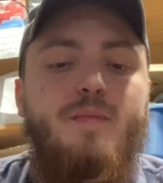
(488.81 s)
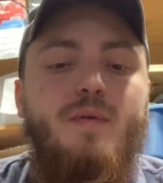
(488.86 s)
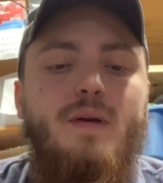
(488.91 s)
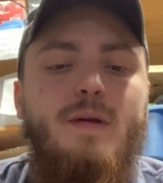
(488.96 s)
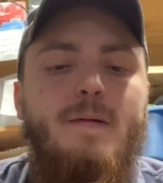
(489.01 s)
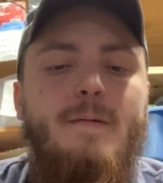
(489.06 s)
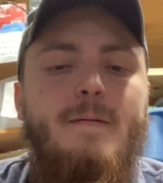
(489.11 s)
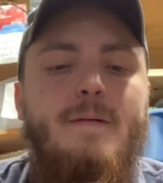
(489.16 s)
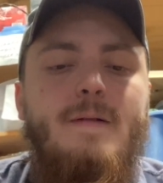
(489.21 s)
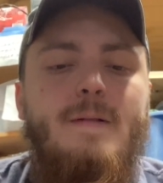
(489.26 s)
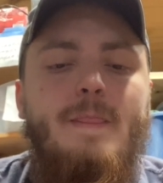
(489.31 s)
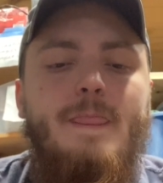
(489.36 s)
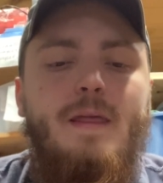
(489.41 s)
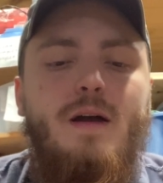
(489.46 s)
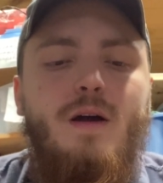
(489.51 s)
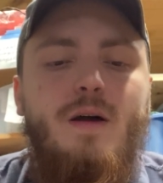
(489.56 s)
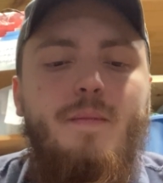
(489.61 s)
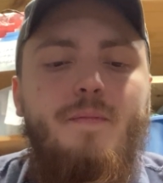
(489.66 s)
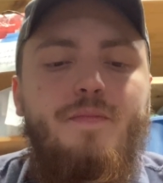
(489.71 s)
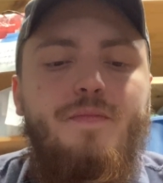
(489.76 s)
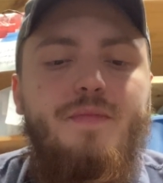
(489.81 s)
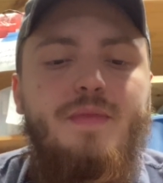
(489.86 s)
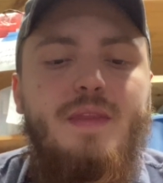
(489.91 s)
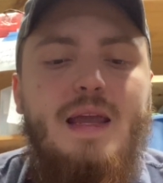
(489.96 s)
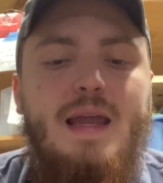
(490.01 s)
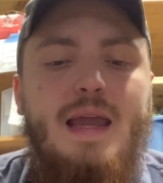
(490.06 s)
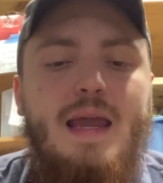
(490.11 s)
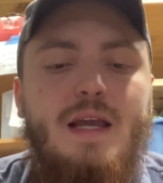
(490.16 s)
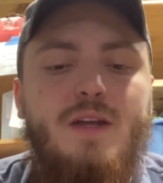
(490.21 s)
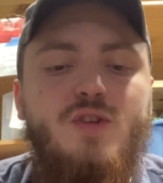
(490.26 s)
But
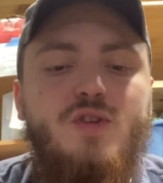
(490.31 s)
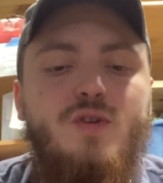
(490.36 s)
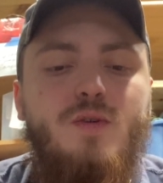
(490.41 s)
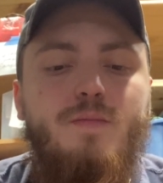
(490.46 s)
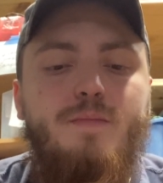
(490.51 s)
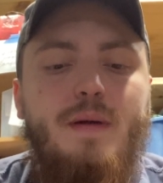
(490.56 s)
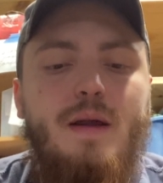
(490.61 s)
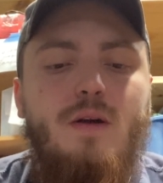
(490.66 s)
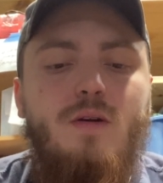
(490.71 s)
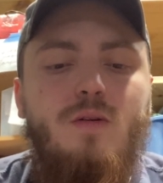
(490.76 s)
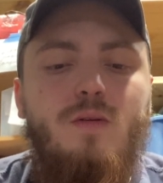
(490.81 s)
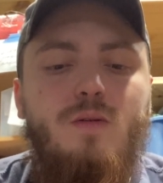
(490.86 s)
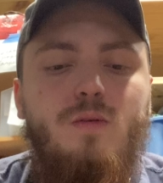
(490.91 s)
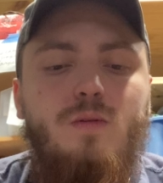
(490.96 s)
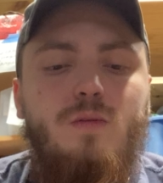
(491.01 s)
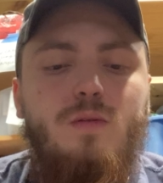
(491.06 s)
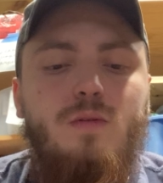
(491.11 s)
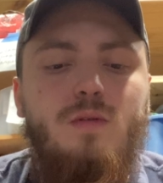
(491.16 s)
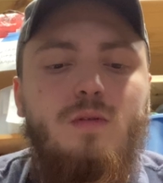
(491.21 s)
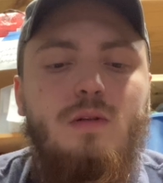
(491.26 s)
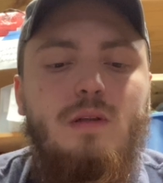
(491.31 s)
that extra barrel